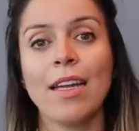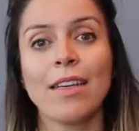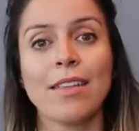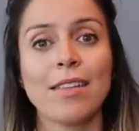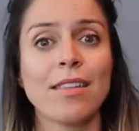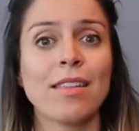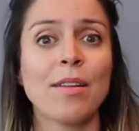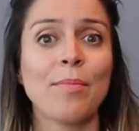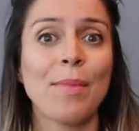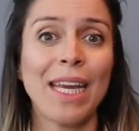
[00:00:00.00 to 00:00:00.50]

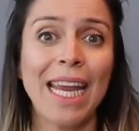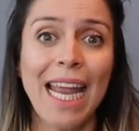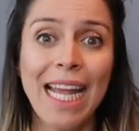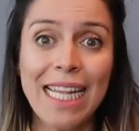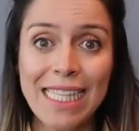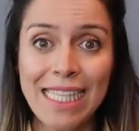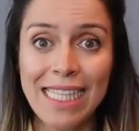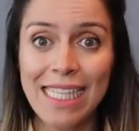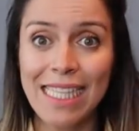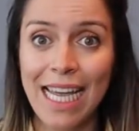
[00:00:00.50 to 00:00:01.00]
This is the
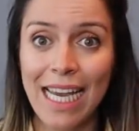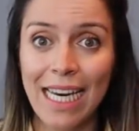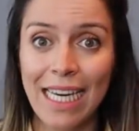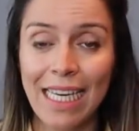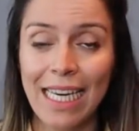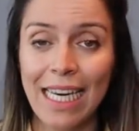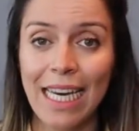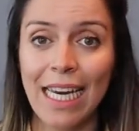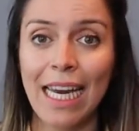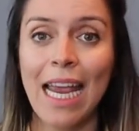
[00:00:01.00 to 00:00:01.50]
Mckenzie
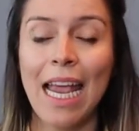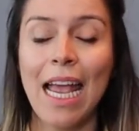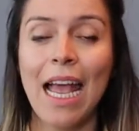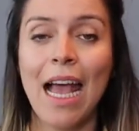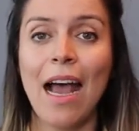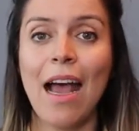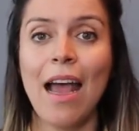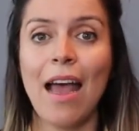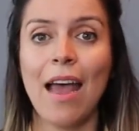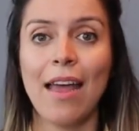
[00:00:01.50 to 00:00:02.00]
technique,
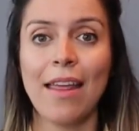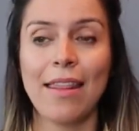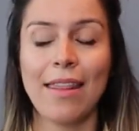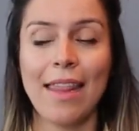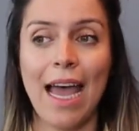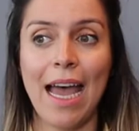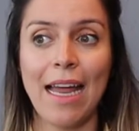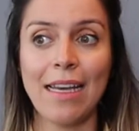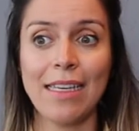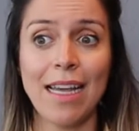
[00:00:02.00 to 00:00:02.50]
and
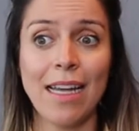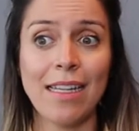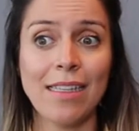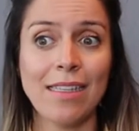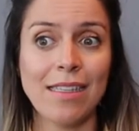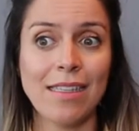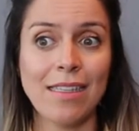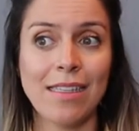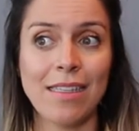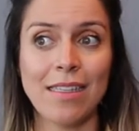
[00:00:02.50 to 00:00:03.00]
that
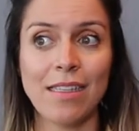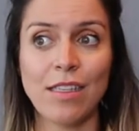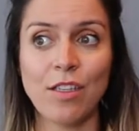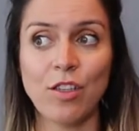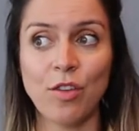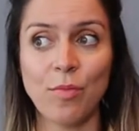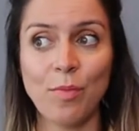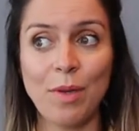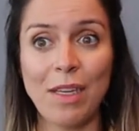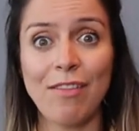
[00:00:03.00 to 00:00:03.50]
tends
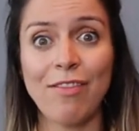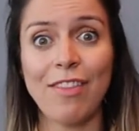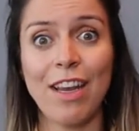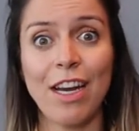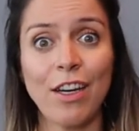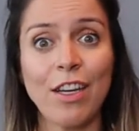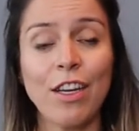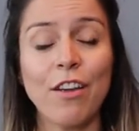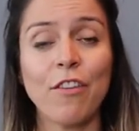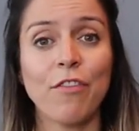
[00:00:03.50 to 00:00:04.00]
to be
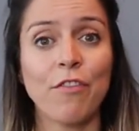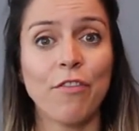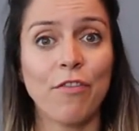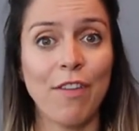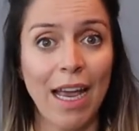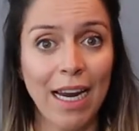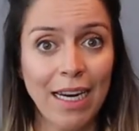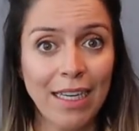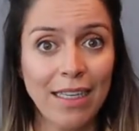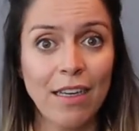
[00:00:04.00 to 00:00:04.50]
very
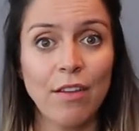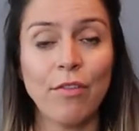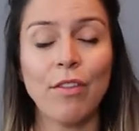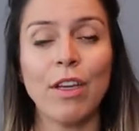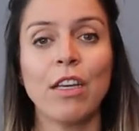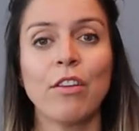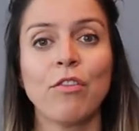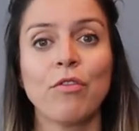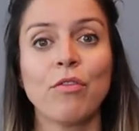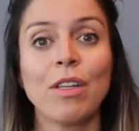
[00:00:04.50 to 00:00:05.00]
effective
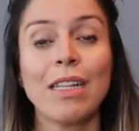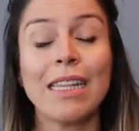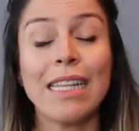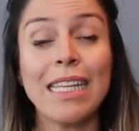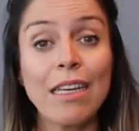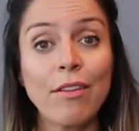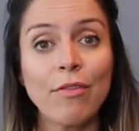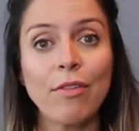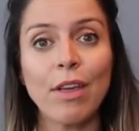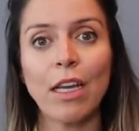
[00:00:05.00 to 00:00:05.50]
in
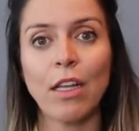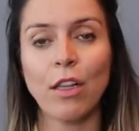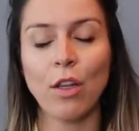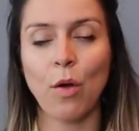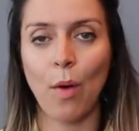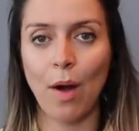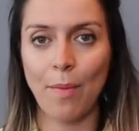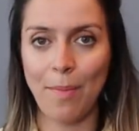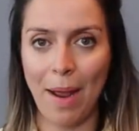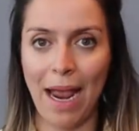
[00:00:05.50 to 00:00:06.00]
relieving
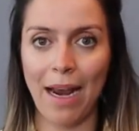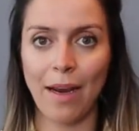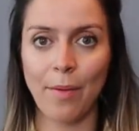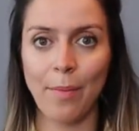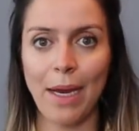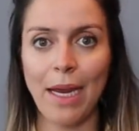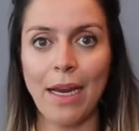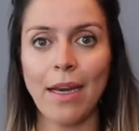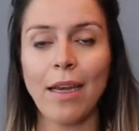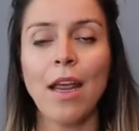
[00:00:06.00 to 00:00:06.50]
lower
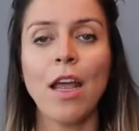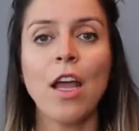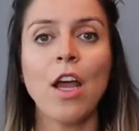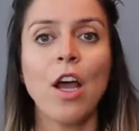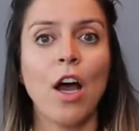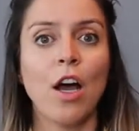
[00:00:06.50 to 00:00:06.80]
back pain.